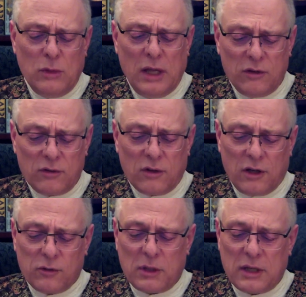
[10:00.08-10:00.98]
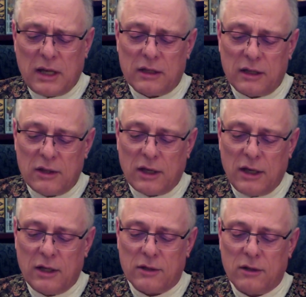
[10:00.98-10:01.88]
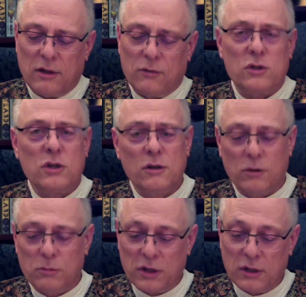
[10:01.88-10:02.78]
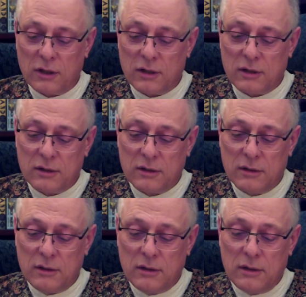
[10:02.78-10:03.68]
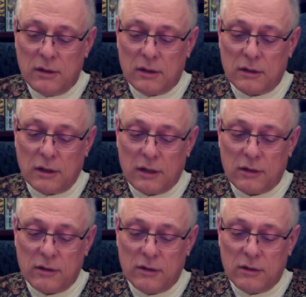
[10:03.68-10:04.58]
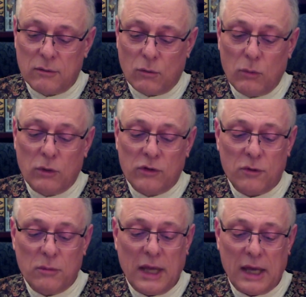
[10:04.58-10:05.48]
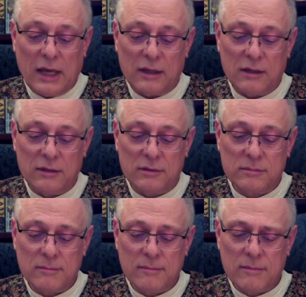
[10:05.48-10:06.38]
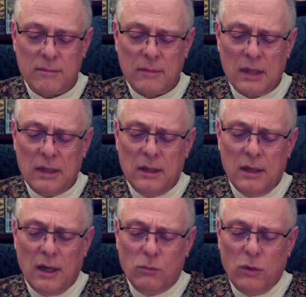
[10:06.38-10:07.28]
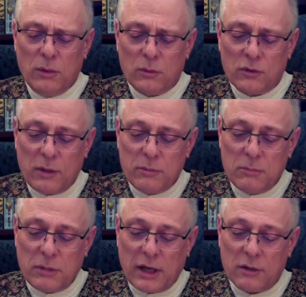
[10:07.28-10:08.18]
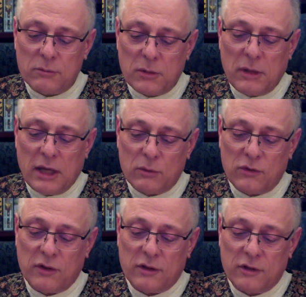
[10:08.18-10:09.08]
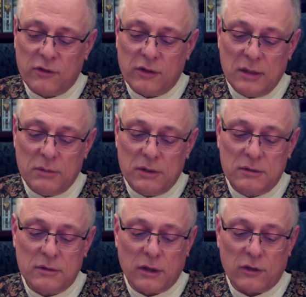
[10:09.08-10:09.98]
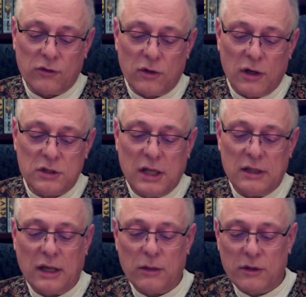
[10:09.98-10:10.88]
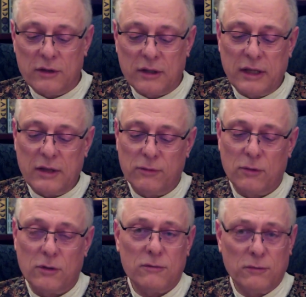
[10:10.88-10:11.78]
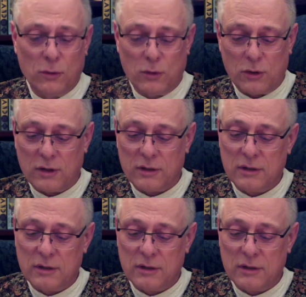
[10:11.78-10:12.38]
asked hospitality at the hut of a charcoal burner, and got what was to be had. A woman was up and about, but the man was still asleep. on a straw shakedown on the clay floor.